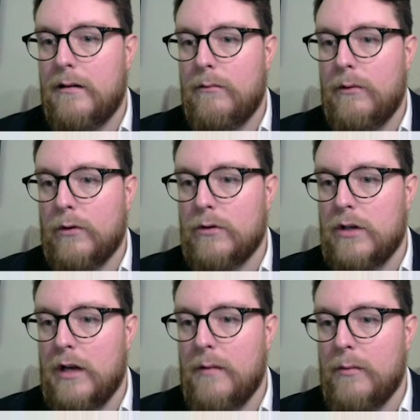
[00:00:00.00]
We've got
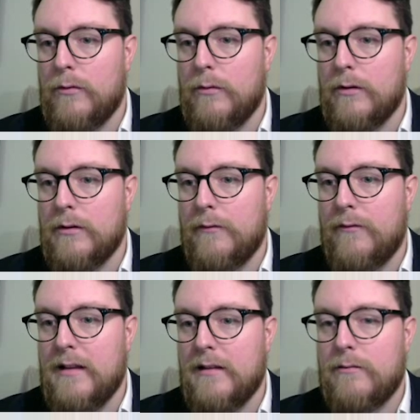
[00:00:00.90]
Chalobah who's already on
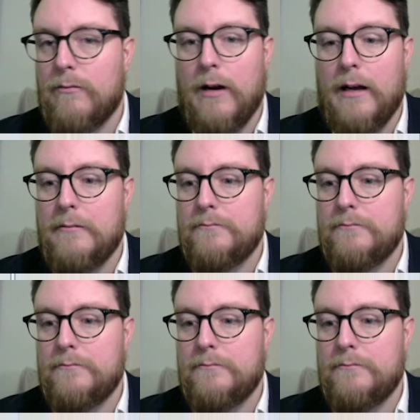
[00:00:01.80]
defence. Right.